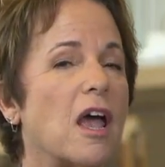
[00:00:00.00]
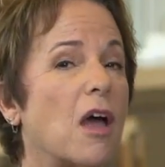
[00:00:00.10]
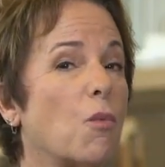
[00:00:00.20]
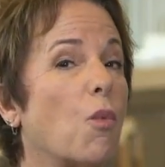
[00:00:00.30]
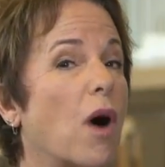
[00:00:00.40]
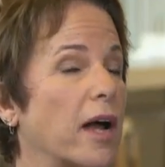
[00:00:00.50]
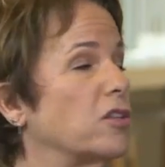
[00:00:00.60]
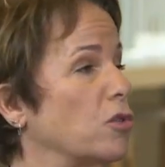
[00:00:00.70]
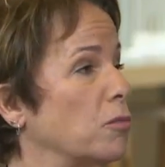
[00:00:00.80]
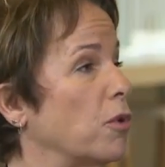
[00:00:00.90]
and why
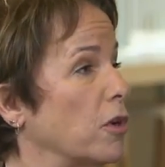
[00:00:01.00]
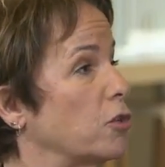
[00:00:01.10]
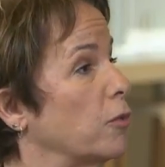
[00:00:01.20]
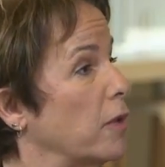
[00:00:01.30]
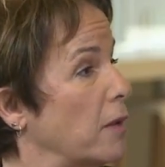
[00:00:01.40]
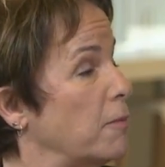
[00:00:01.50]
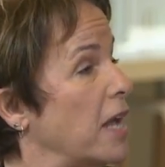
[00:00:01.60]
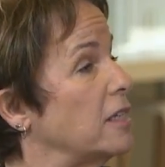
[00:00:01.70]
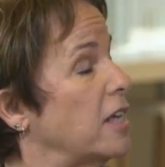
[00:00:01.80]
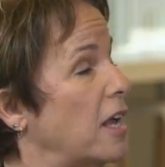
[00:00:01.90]
it's so important to
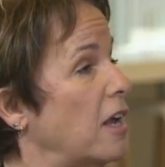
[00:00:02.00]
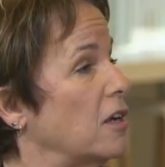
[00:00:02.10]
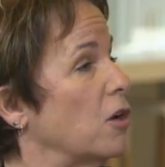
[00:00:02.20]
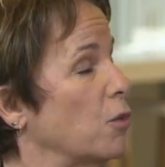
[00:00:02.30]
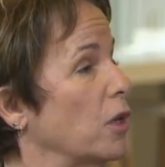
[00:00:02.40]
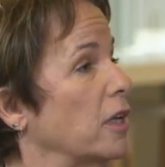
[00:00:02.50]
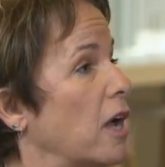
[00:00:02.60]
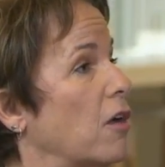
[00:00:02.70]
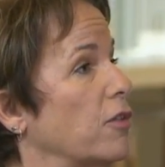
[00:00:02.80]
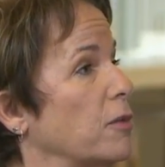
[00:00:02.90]
maintain a really
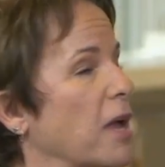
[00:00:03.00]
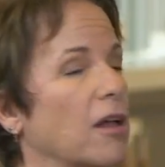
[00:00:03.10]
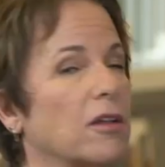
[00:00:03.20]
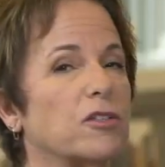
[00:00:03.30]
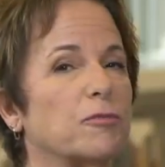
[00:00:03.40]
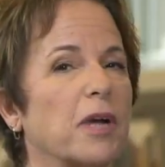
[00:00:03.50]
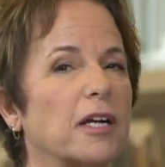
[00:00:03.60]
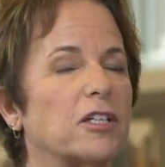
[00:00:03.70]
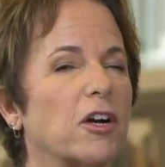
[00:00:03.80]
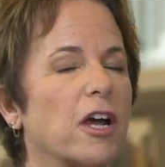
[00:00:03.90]
healthy balance of
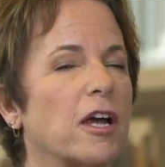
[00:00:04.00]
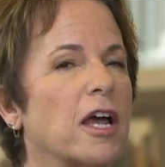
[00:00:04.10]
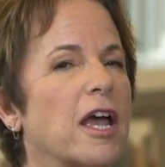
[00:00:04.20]
bacteria.